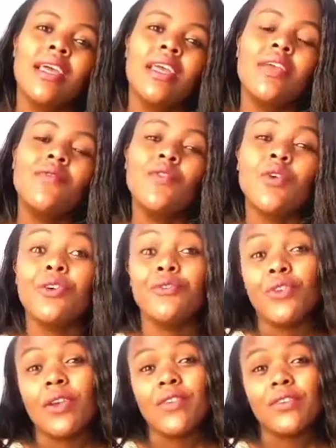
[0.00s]
If
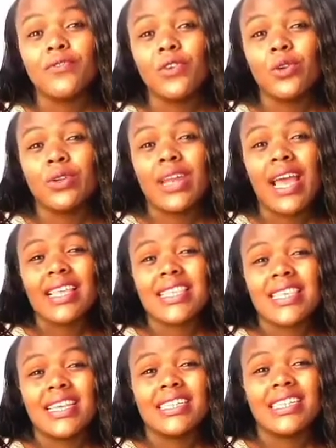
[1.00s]
you haven't followed us
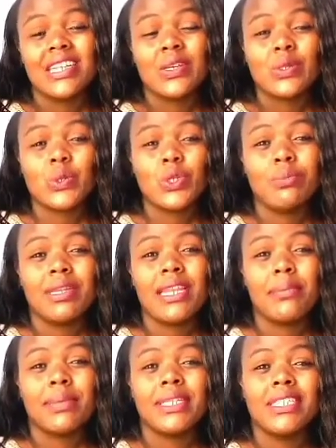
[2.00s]
yet in our social
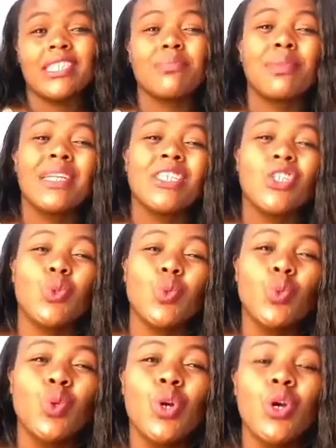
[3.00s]
media pages, please
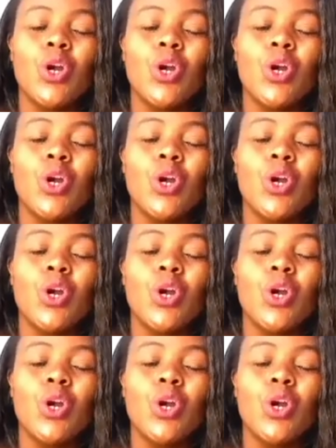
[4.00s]
do.